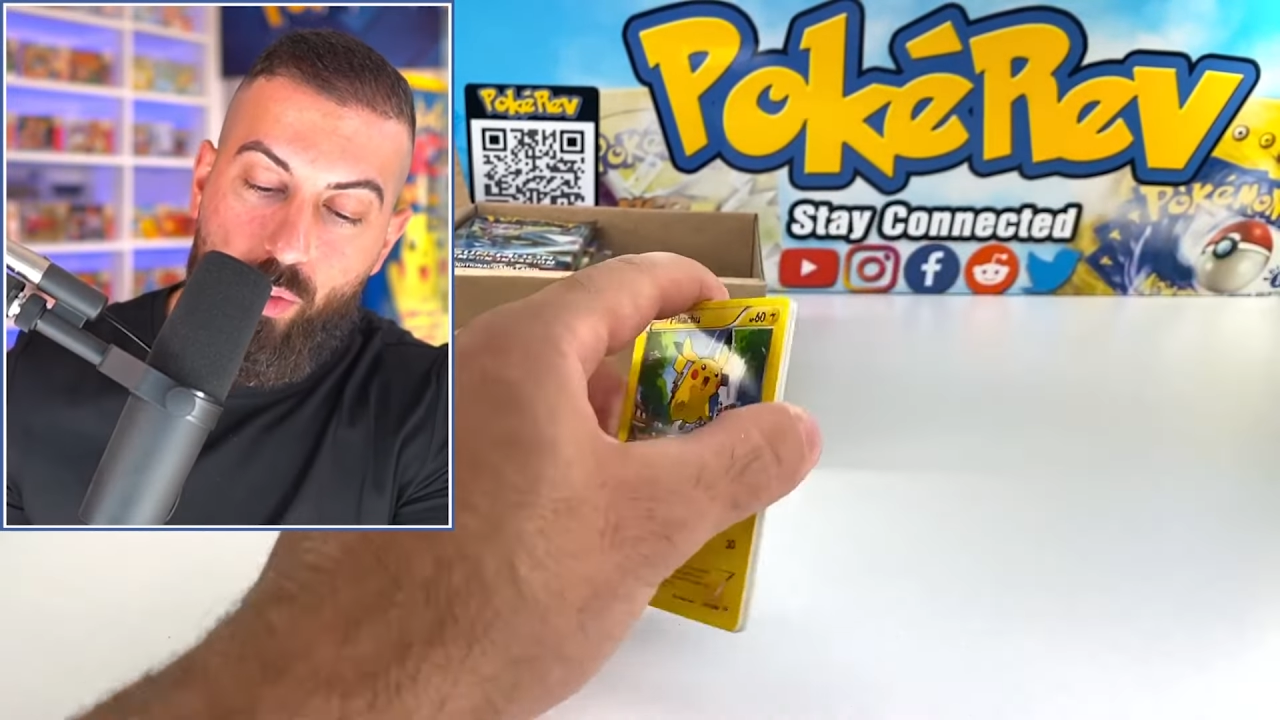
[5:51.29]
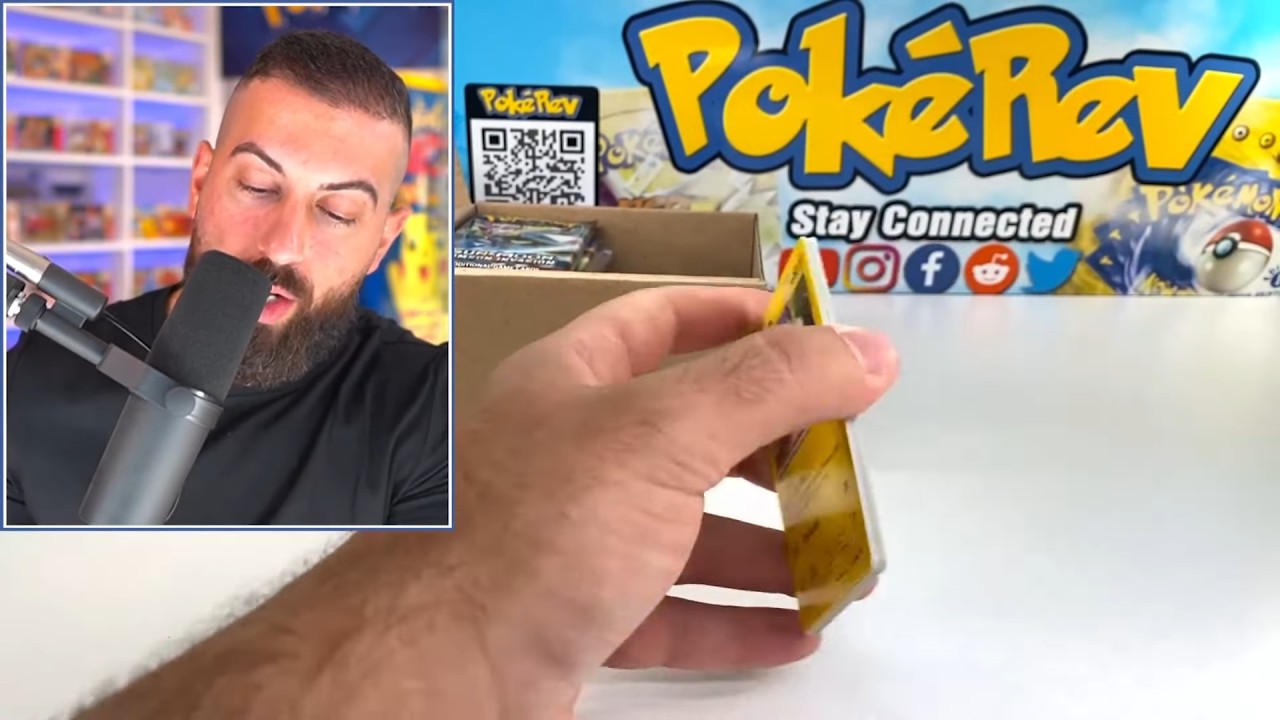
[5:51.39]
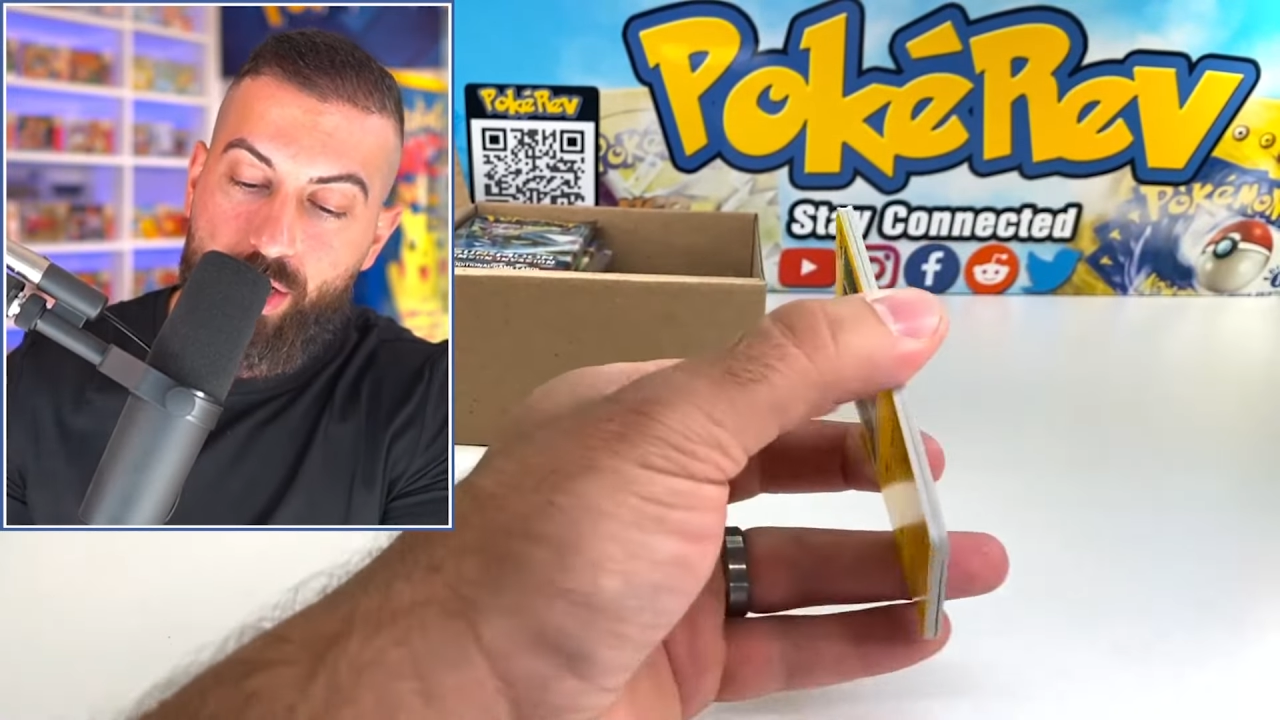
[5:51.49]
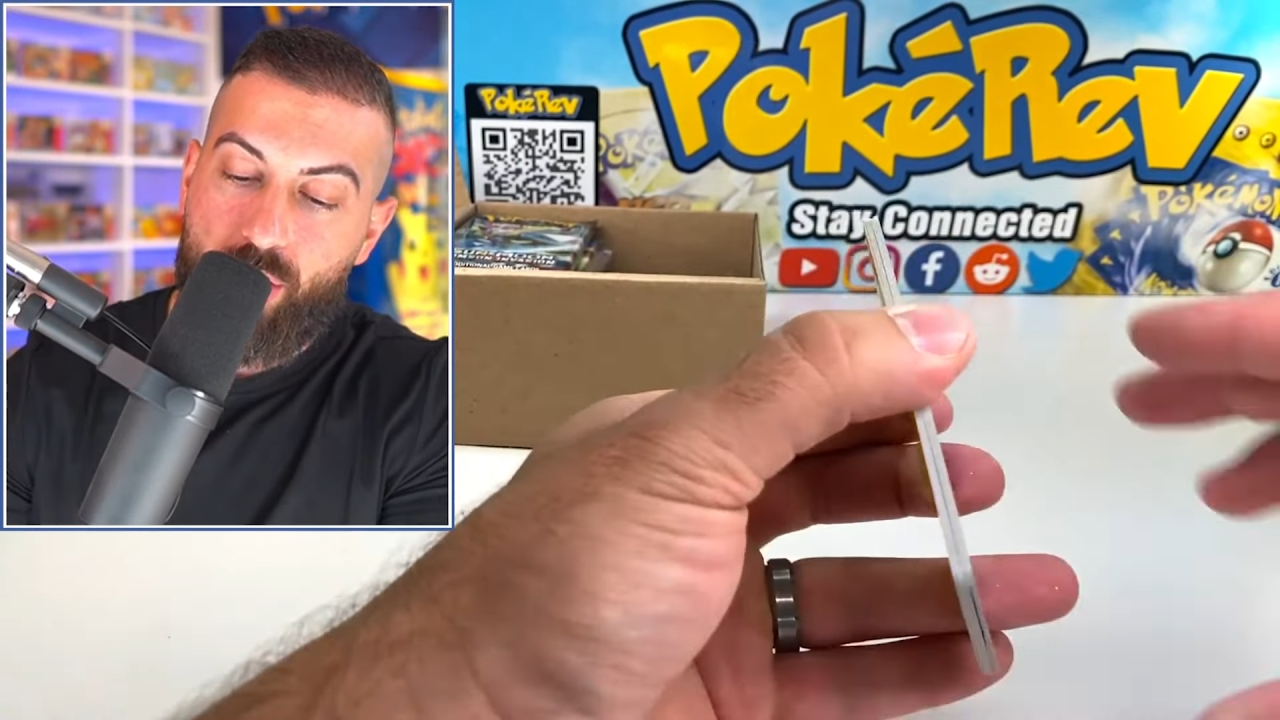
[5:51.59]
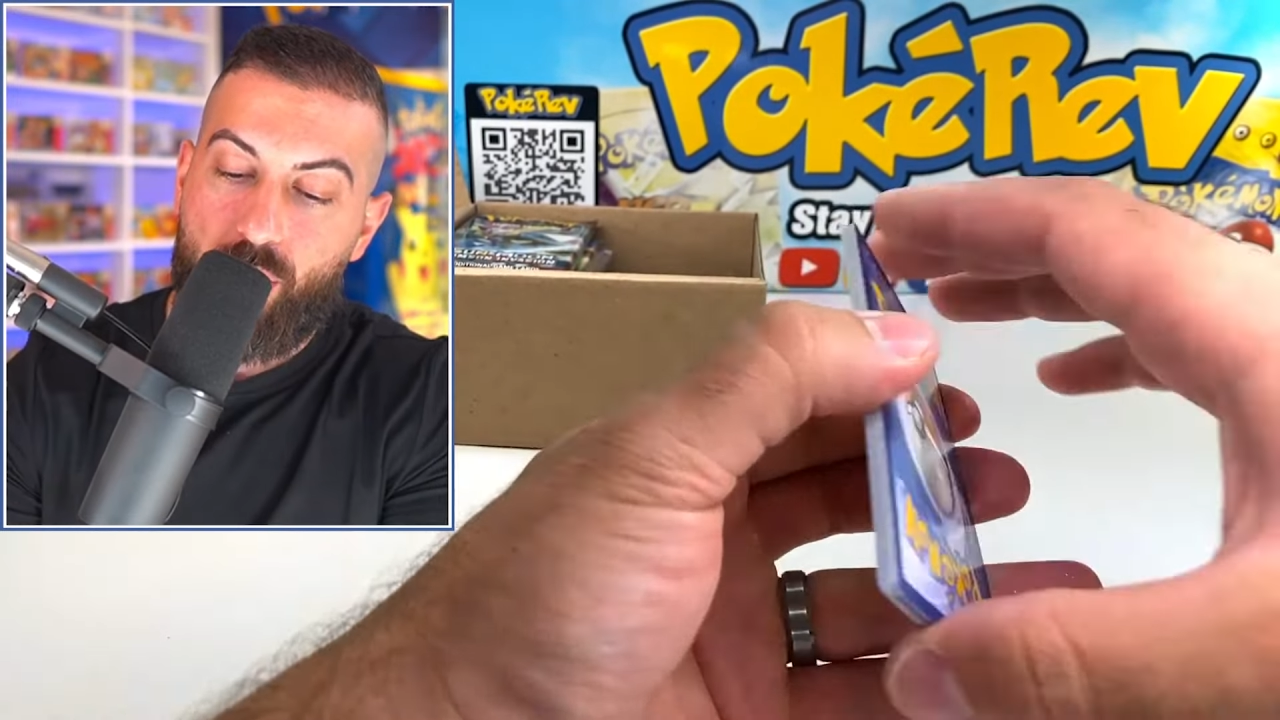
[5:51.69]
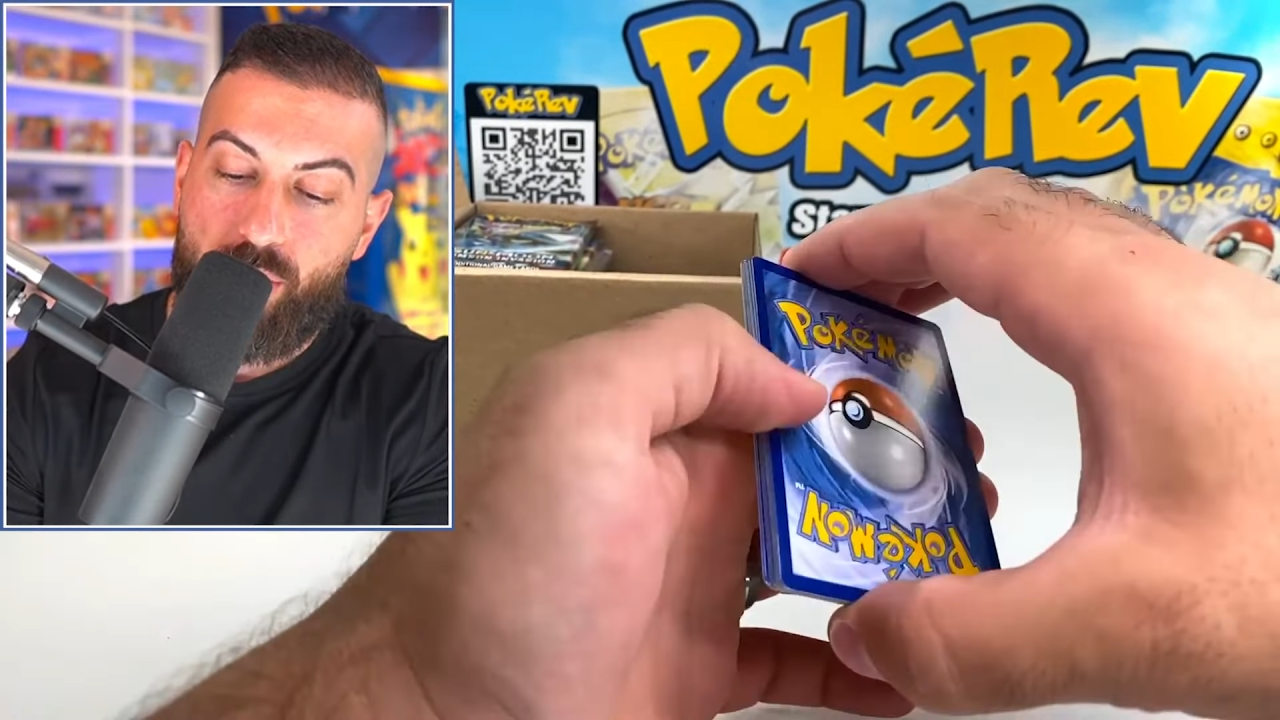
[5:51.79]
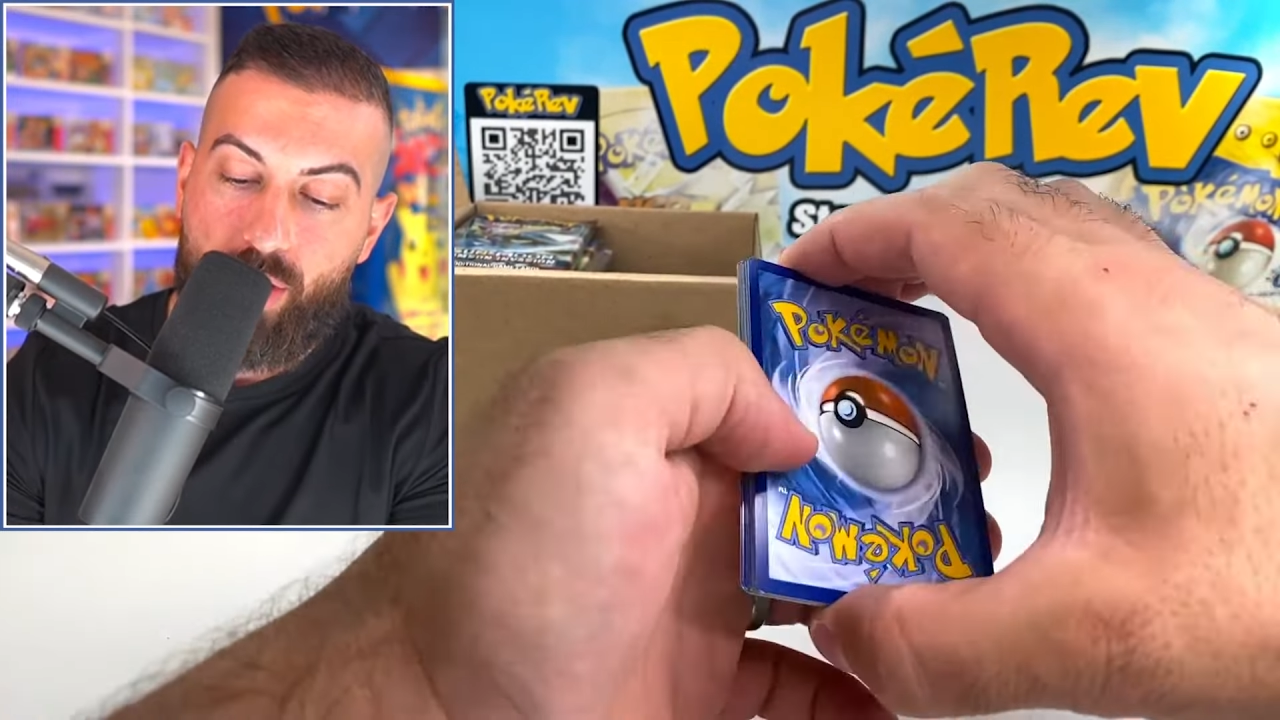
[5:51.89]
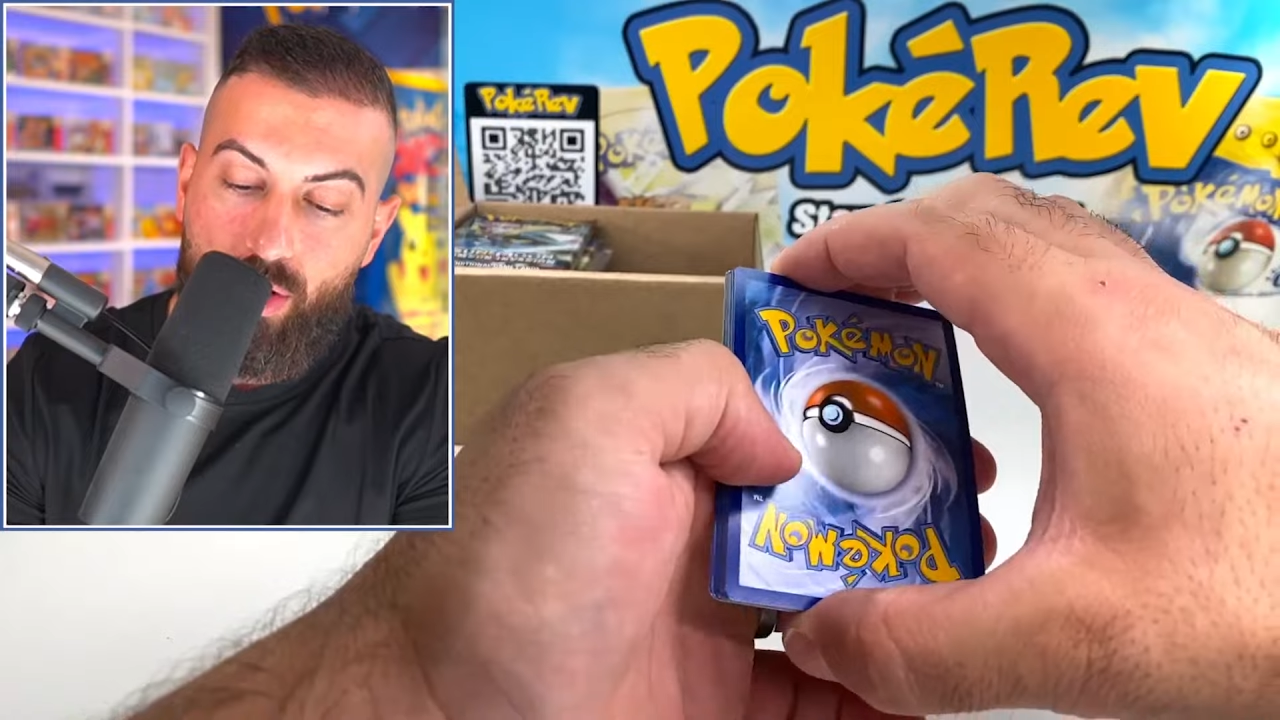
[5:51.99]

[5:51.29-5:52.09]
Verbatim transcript: and white code